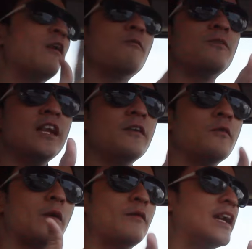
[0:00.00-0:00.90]
Hopefully
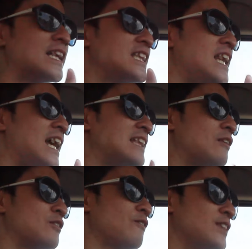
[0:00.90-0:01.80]
when we get the land
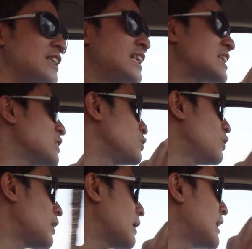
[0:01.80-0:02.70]
out of this, let's
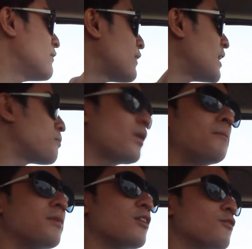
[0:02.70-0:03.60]
give a
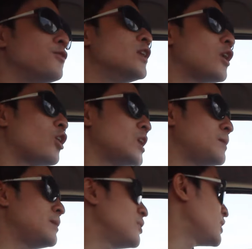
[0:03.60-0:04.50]
proper fuel
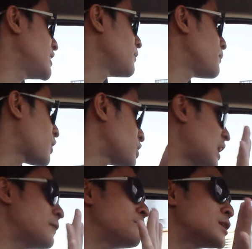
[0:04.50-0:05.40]
economy reading, because
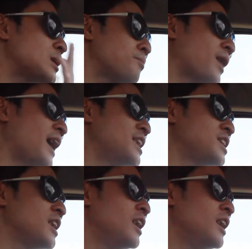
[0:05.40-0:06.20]
I'm surprised